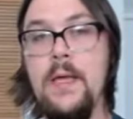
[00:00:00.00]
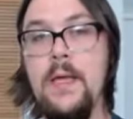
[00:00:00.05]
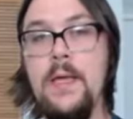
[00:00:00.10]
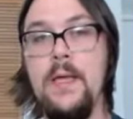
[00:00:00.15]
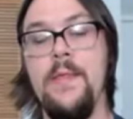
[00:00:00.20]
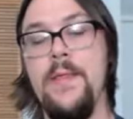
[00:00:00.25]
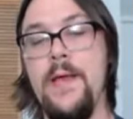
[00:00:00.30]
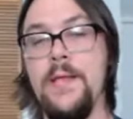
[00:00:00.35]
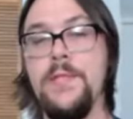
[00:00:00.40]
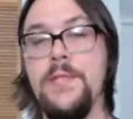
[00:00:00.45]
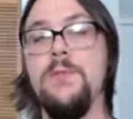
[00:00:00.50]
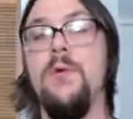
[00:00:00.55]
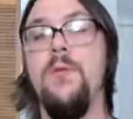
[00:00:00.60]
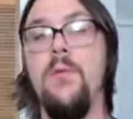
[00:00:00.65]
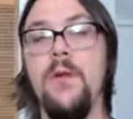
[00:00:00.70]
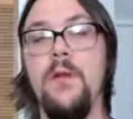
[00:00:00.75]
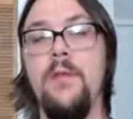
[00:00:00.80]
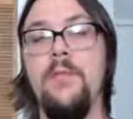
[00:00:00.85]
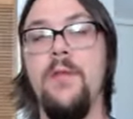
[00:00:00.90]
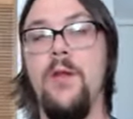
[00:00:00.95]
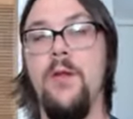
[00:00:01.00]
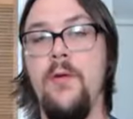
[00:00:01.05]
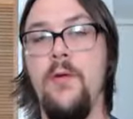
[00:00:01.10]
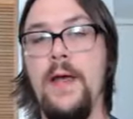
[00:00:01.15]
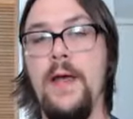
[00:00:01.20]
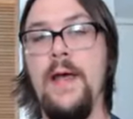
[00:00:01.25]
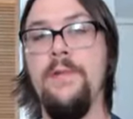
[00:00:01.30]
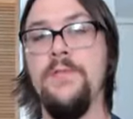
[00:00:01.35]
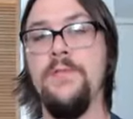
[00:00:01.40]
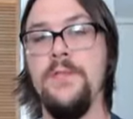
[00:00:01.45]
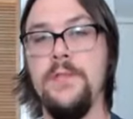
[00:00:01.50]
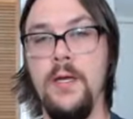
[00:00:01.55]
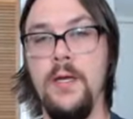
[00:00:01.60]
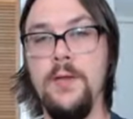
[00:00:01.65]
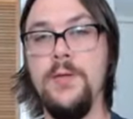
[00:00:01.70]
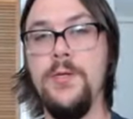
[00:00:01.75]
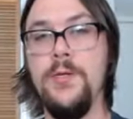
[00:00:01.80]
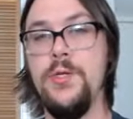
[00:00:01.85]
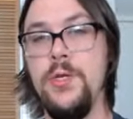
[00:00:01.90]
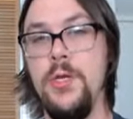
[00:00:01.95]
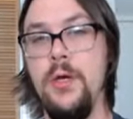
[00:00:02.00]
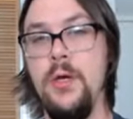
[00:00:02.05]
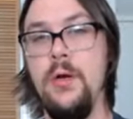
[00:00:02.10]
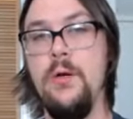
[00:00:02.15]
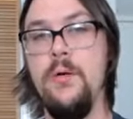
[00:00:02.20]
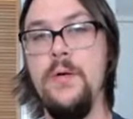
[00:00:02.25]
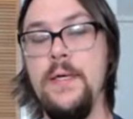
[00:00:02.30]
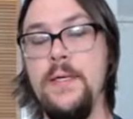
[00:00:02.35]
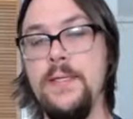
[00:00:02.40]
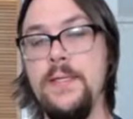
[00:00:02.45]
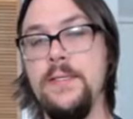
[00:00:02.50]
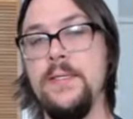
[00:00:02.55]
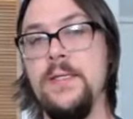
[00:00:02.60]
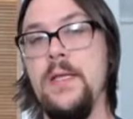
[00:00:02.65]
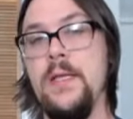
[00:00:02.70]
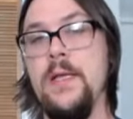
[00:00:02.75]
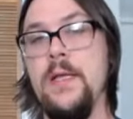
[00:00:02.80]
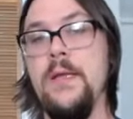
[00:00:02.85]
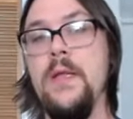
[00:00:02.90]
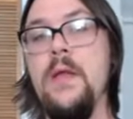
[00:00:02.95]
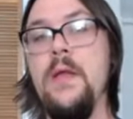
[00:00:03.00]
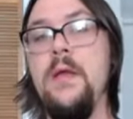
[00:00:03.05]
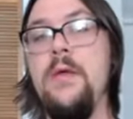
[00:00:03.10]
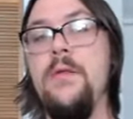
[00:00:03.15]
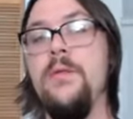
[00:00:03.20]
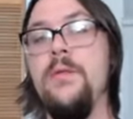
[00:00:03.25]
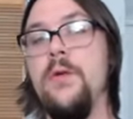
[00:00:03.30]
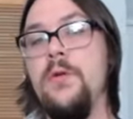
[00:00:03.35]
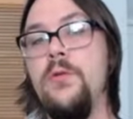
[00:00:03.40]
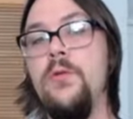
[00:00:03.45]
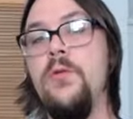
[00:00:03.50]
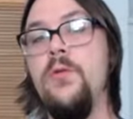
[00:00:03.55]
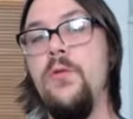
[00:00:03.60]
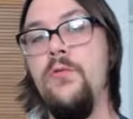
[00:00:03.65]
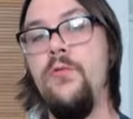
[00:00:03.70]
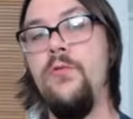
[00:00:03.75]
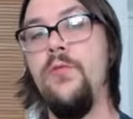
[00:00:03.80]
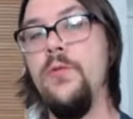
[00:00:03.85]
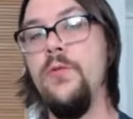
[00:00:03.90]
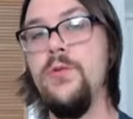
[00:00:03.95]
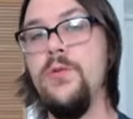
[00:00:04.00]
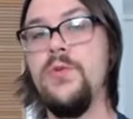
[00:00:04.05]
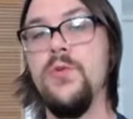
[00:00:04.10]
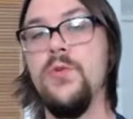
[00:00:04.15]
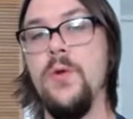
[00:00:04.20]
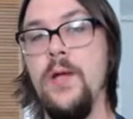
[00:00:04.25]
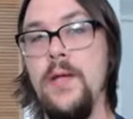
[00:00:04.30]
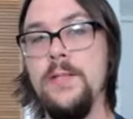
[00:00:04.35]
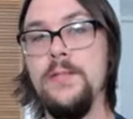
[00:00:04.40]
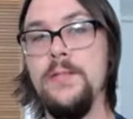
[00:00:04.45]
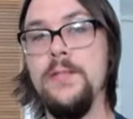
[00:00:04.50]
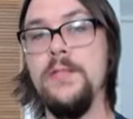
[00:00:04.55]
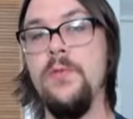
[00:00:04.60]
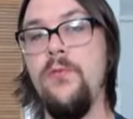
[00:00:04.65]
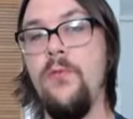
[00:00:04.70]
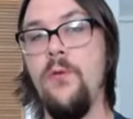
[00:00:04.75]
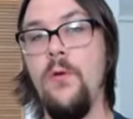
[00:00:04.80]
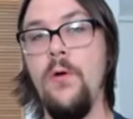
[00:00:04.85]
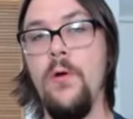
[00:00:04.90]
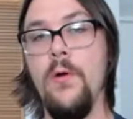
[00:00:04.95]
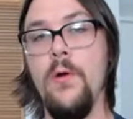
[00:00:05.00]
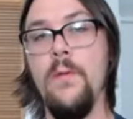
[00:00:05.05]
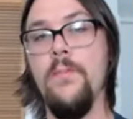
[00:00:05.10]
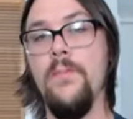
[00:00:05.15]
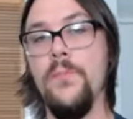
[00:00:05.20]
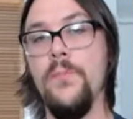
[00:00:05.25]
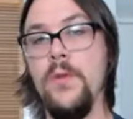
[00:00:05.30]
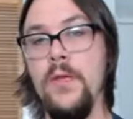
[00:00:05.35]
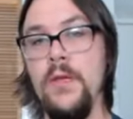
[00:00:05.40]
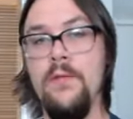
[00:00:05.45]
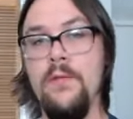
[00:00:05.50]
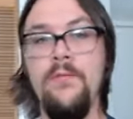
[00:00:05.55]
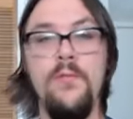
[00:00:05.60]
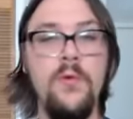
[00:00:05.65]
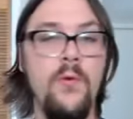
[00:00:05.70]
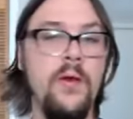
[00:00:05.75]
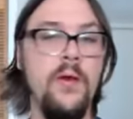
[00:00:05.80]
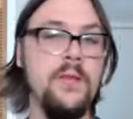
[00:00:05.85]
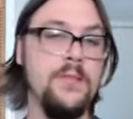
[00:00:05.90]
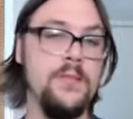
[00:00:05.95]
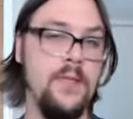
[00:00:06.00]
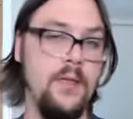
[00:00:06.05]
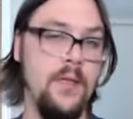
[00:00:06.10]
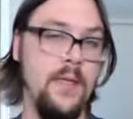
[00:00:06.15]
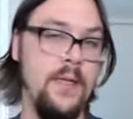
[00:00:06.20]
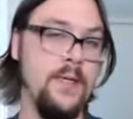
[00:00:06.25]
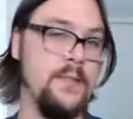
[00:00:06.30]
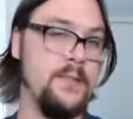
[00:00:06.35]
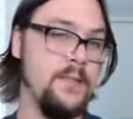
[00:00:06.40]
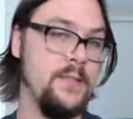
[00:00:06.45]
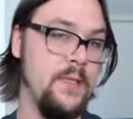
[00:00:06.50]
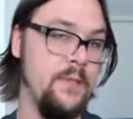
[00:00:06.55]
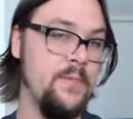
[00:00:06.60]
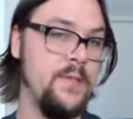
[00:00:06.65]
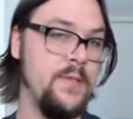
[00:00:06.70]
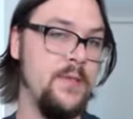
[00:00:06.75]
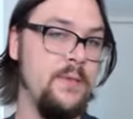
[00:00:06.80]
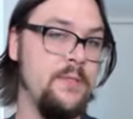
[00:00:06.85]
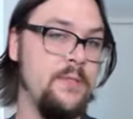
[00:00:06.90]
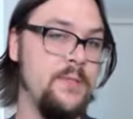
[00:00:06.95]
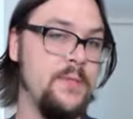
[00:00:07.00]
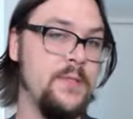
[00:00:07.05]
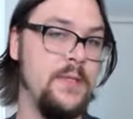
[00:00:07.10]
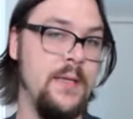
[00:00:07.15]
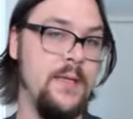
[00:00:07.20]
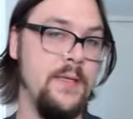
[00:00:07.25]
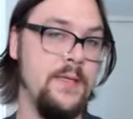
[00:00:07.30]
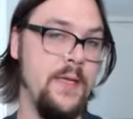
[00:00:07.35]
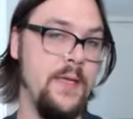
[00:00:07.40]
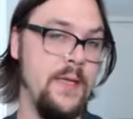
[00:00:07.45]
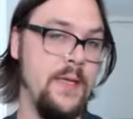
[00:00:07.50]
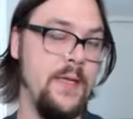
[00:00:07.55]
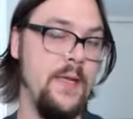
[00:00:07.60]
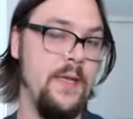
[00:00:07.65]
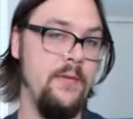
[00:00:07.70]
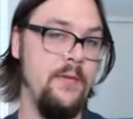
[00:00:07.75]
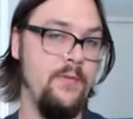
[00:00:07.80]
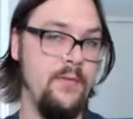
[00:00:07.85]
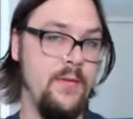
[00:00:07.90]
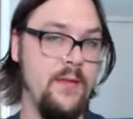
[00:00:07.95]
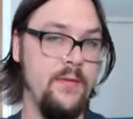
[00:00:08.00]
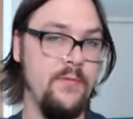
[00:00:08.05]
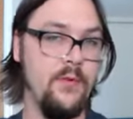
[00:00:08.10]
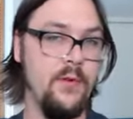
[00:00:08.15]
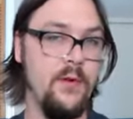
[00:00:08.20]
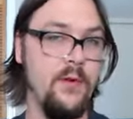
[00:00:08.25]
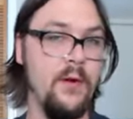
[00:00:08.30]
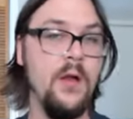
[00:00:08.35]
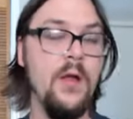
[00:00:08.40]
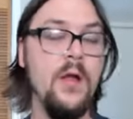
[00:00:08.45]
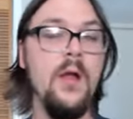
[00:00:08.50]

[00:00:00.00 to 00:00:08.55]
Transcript: And that's what one of the graphs does show, is that the Google flu trends for influenza-like symptoms and dengue fever